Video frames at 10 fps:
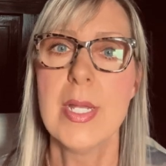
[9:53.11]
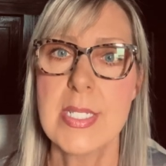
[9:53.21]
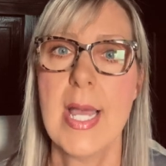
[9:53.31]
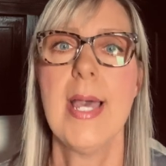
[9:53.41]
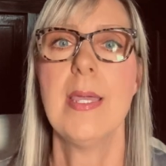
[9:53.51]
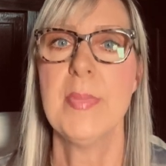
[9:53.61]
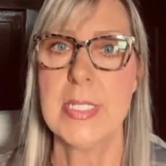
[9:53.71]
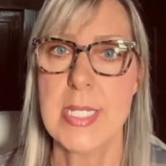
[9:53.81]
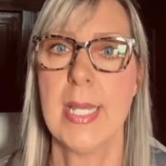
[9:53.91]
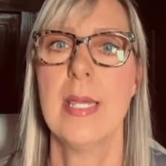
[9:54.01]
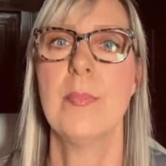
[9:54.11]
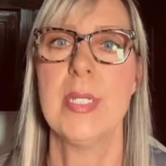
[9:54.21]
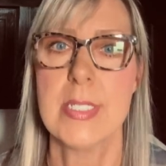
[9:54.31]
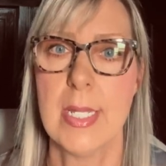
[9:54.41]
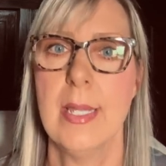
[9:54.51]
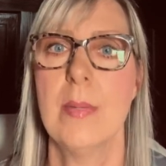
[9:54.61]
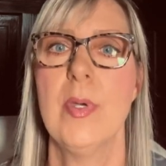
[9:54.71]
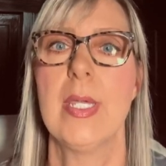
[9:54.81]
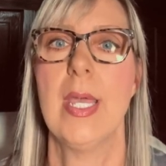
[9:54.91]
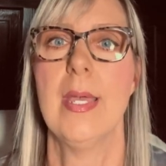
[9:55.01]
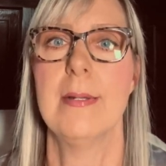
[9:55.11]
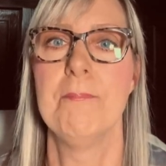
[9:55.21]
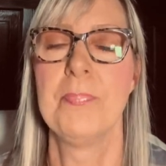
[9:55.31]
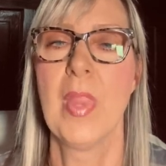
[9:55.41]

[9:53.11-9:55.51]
time and time and time again.